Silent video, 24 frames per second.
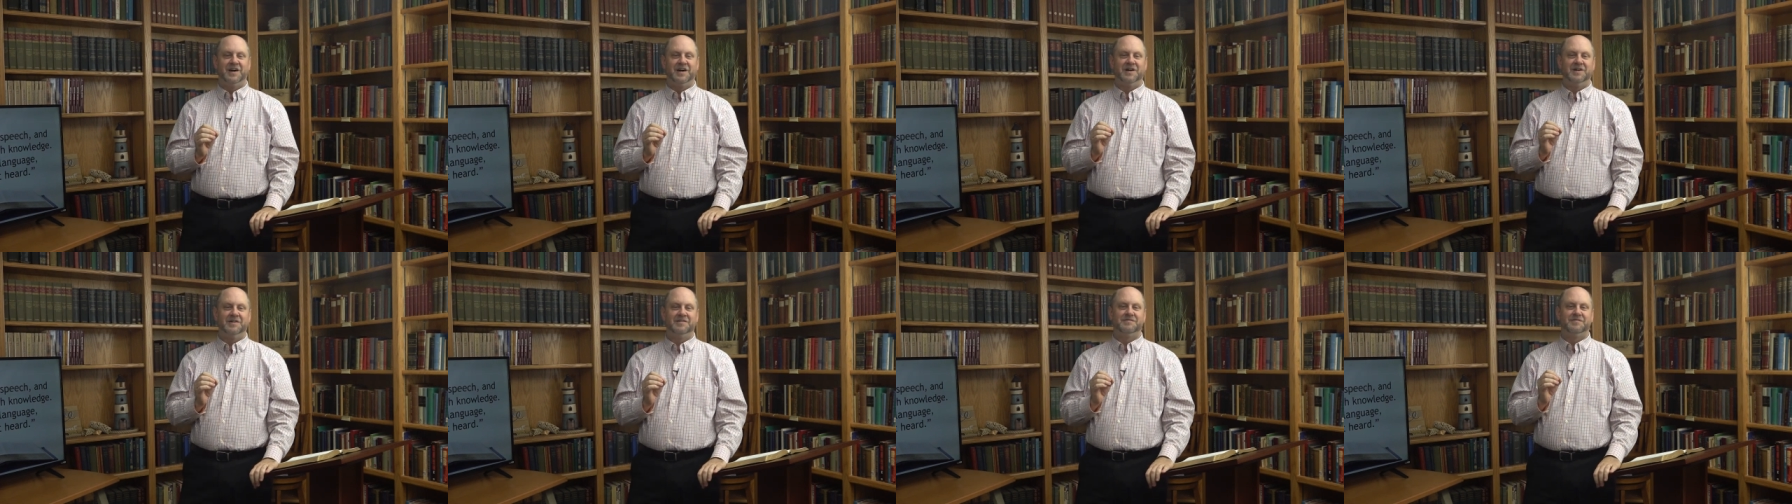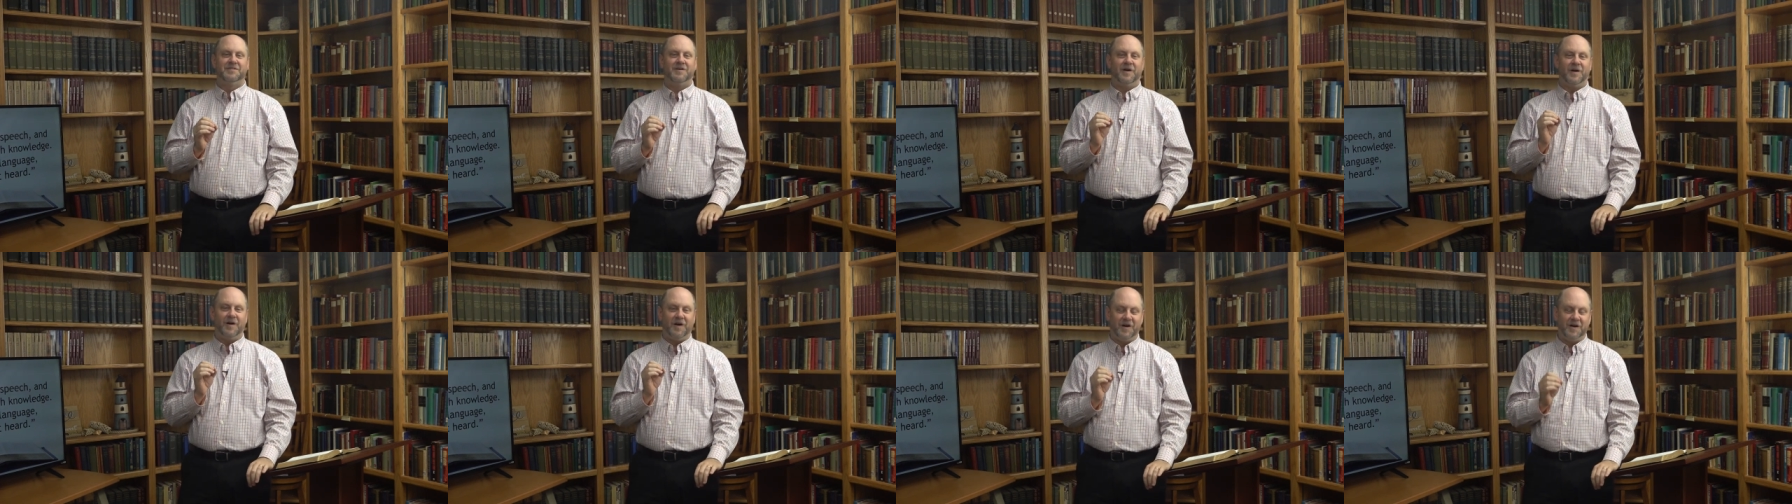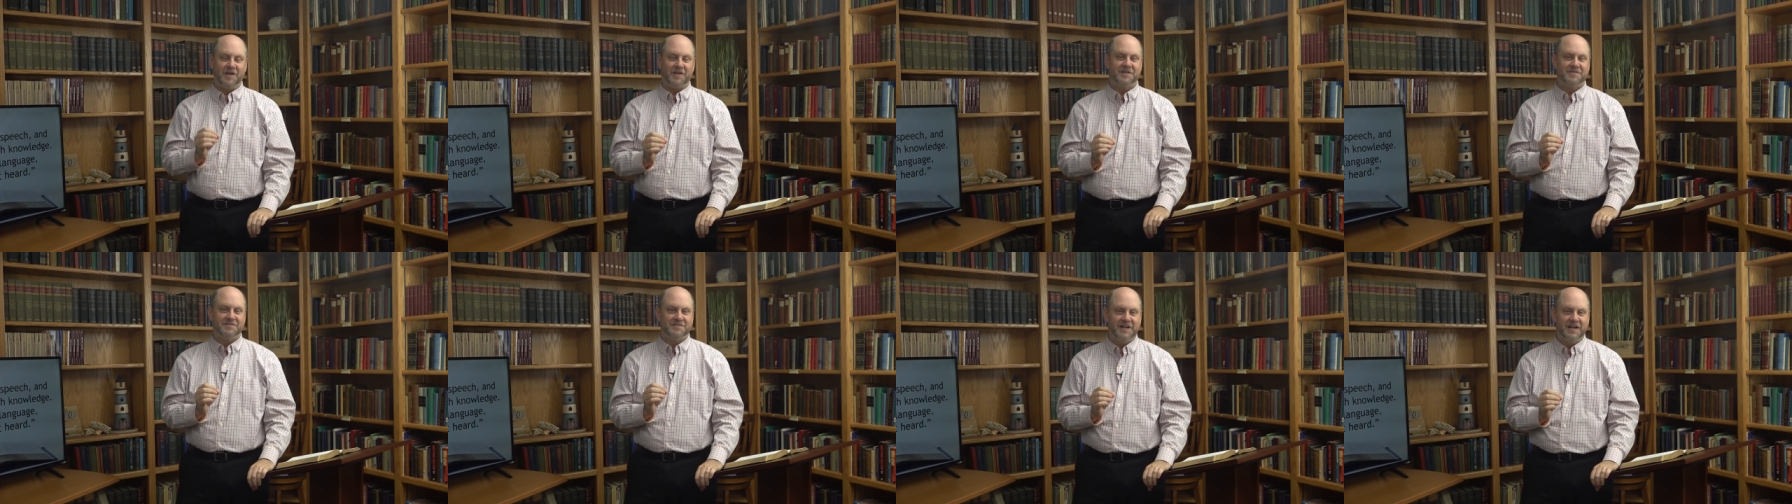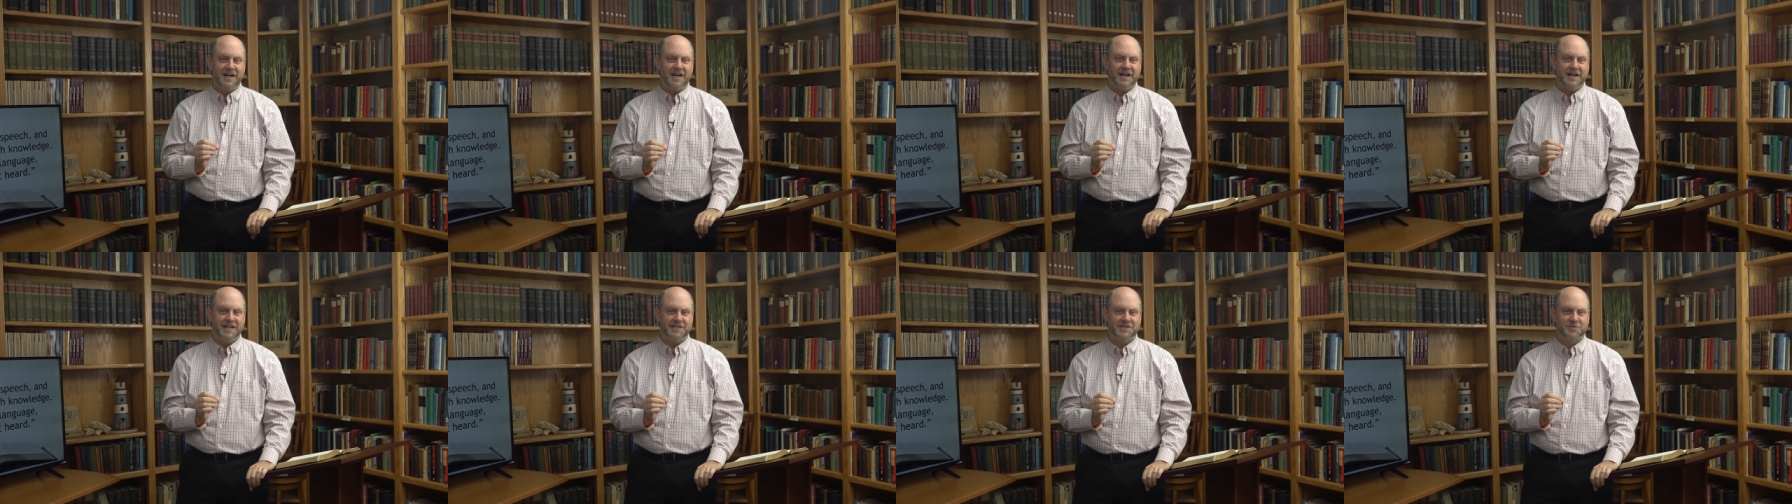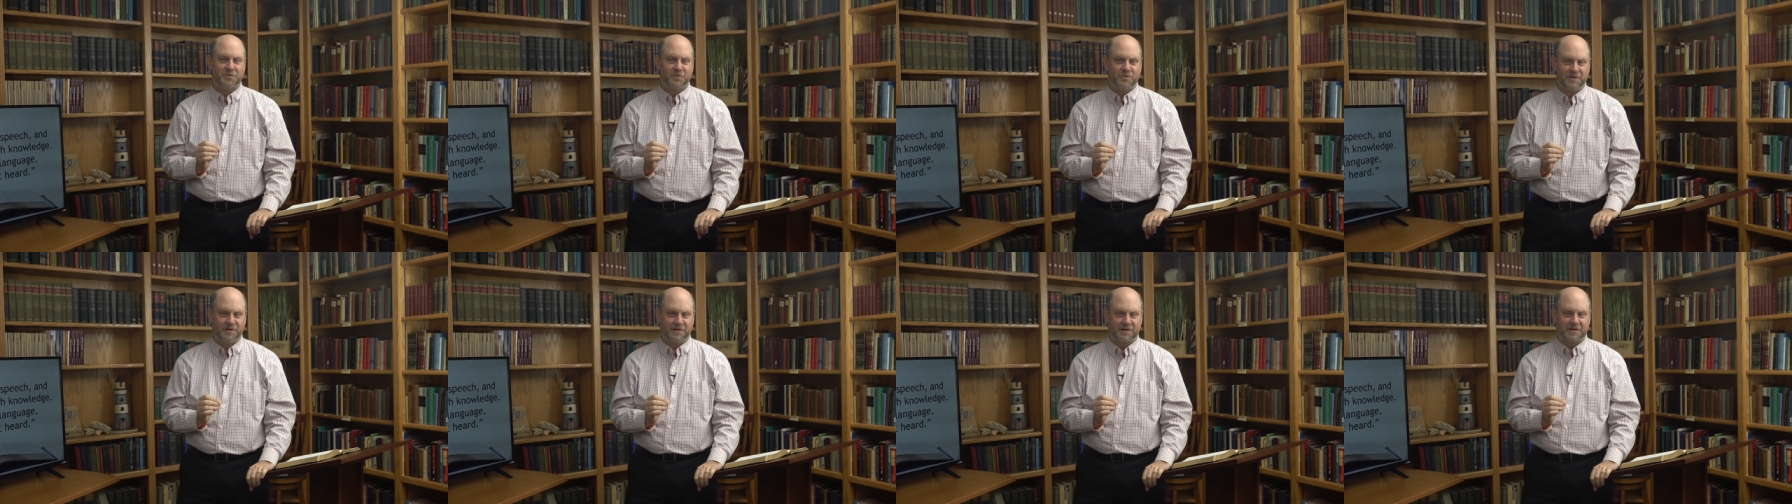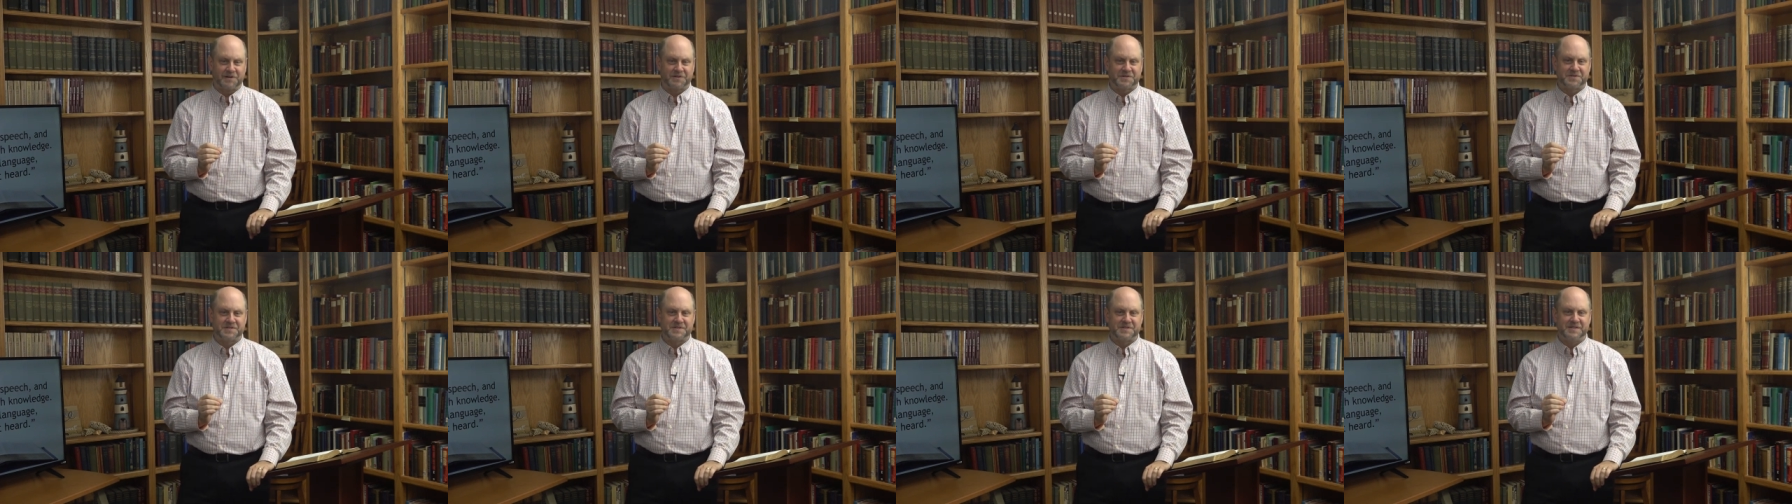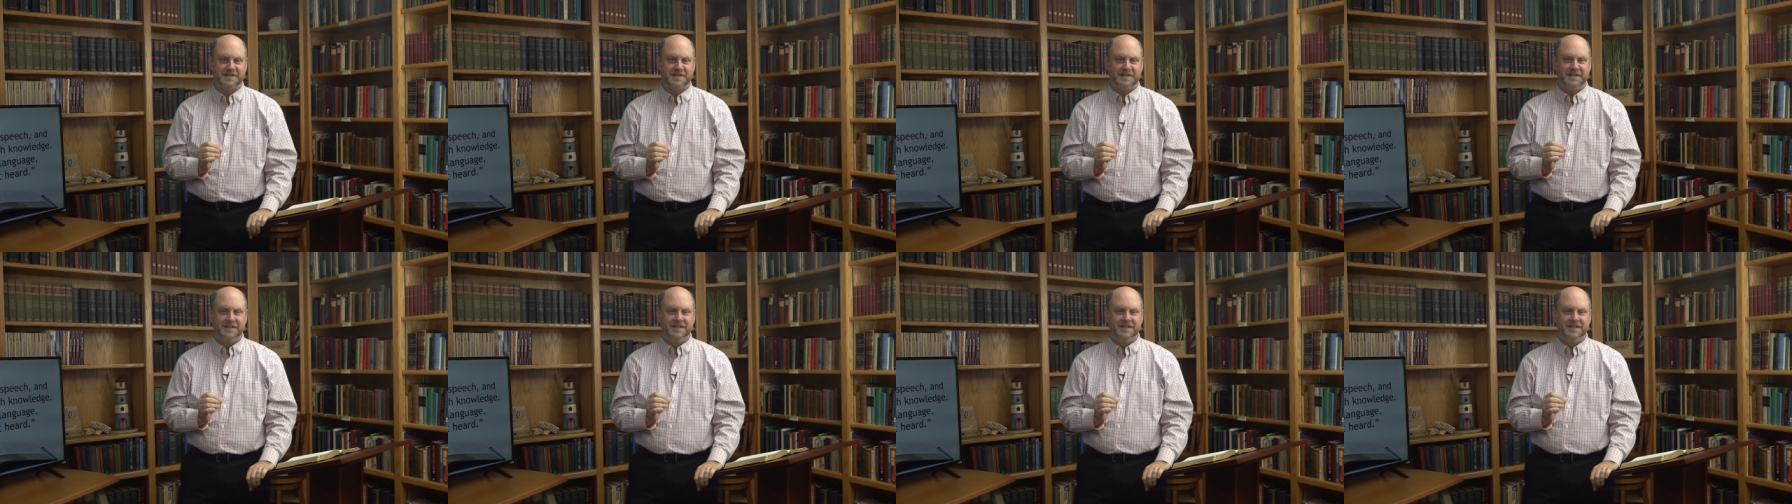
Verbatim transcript: of all of God's works.